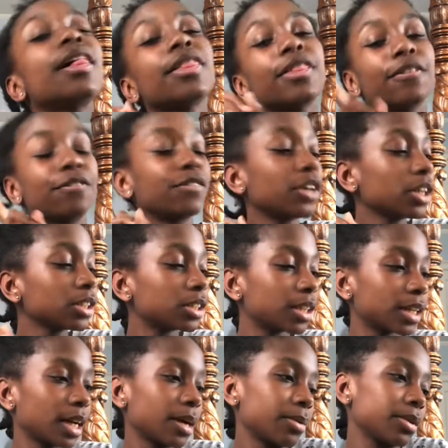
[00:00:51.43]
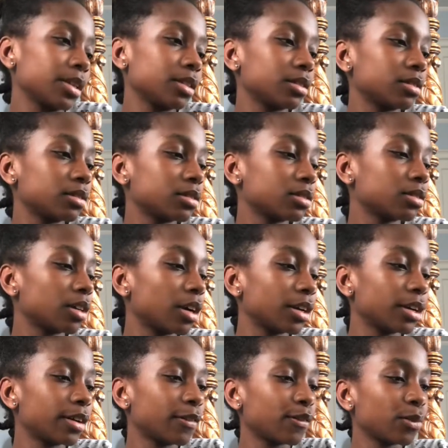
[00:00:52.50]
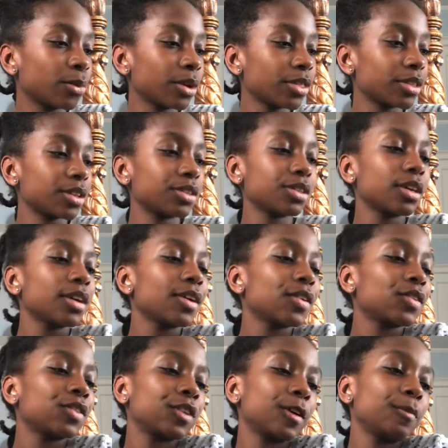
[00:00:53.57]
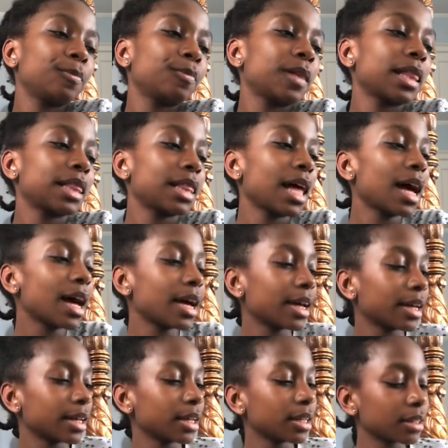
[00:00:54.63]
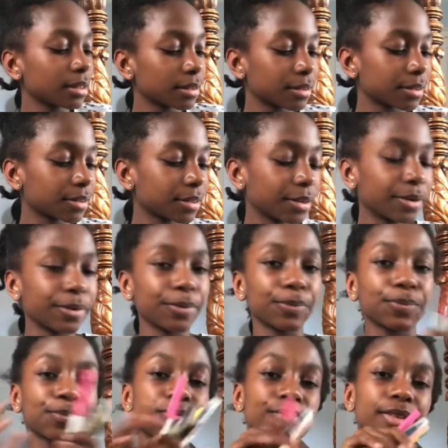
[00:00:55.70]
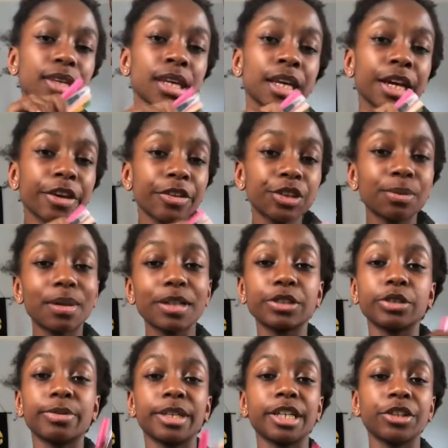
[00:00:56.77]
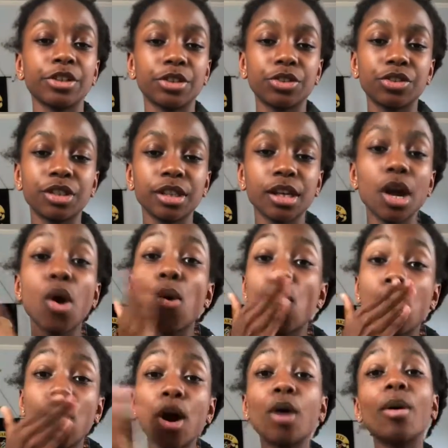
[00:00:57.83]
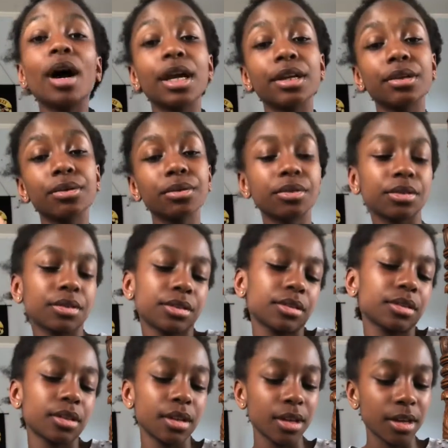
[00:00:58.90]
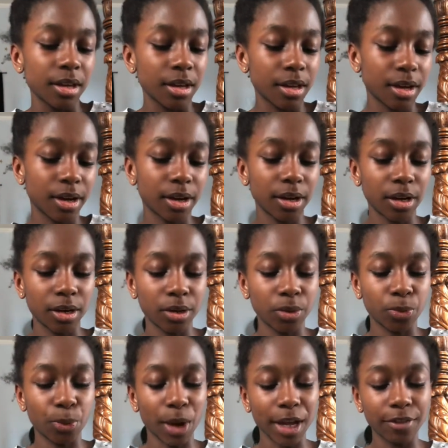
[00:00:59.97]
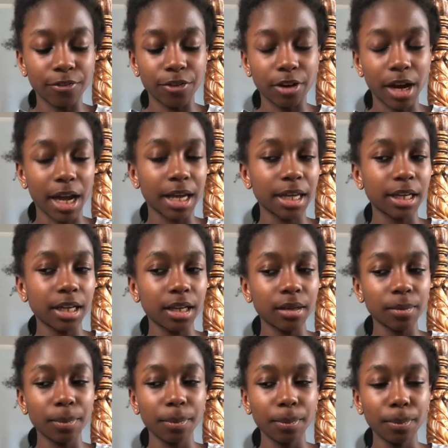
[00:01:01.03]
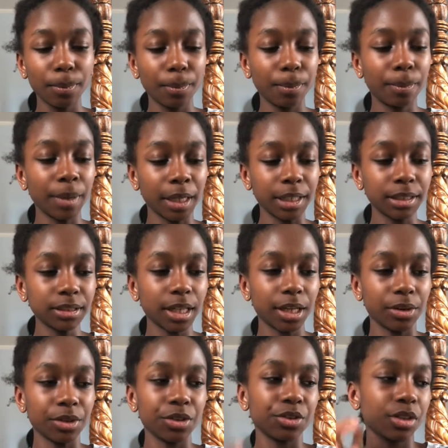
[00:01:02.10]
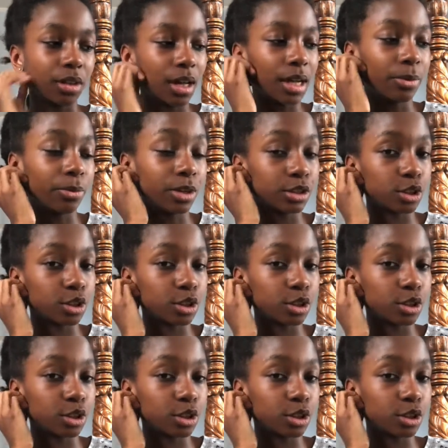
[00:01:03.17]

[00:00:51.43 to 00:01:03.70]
The first thing I want to start off with is supplies. So here are the supplies I'll be introducing. Whoa, I use a wide variety, but I don't use a lot in one